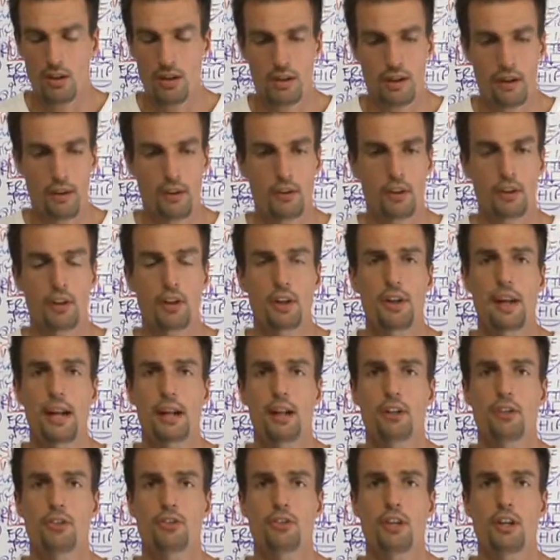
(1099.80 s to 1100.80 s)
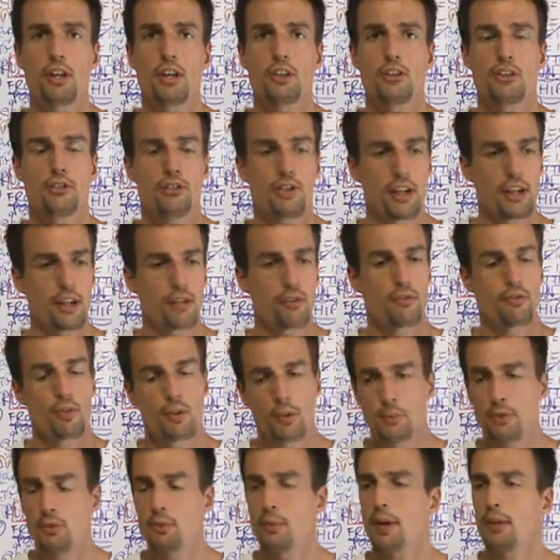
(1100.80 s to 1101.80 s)
another good analogy is it's like a
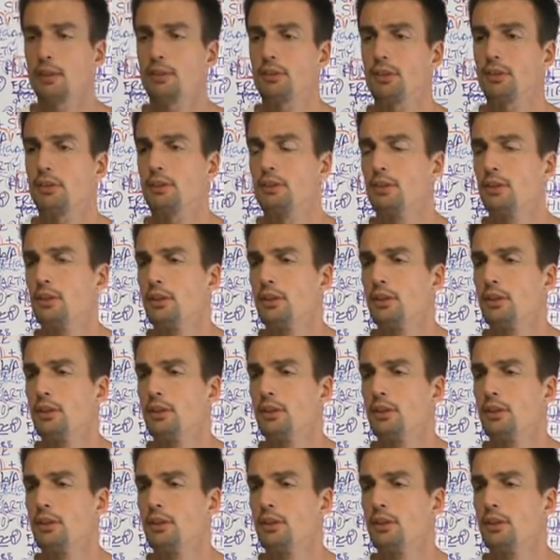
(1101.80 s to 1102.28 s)
film director